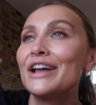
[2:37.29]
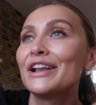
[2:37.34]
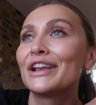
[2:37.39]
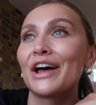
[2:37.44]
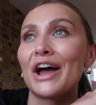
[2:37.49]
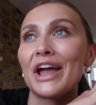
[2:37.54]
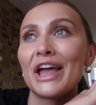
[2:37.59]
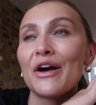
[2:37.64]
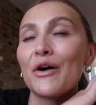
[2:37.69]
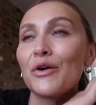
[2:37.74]

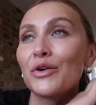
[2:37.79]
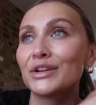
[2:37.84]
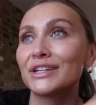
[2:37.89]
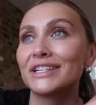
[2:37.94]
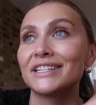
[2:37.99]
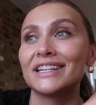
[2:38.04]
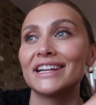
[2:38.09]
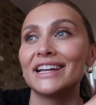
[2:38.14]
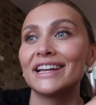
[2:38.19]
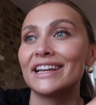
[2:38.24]
like,
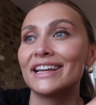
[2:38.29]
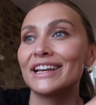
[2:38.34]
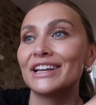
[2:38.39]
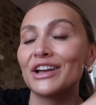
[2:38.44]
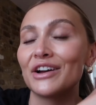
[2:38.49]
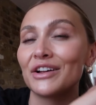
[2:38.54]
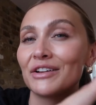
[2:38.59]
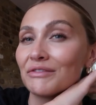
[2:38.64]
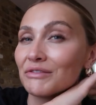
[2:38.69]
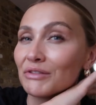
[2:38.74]

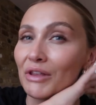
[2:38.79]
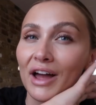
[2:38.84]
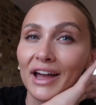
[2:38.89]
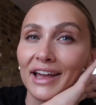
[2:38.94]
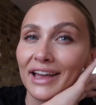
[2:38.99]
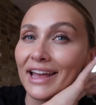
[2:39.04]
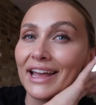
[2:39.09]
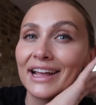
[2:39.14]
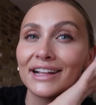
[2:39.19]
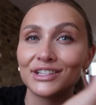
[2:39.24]
honestly,
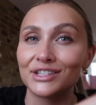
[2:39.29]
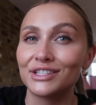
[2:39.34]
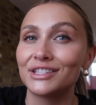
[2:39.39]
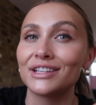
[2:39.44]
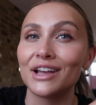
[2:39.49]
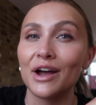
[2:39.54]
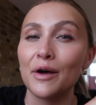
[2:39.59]
like, it's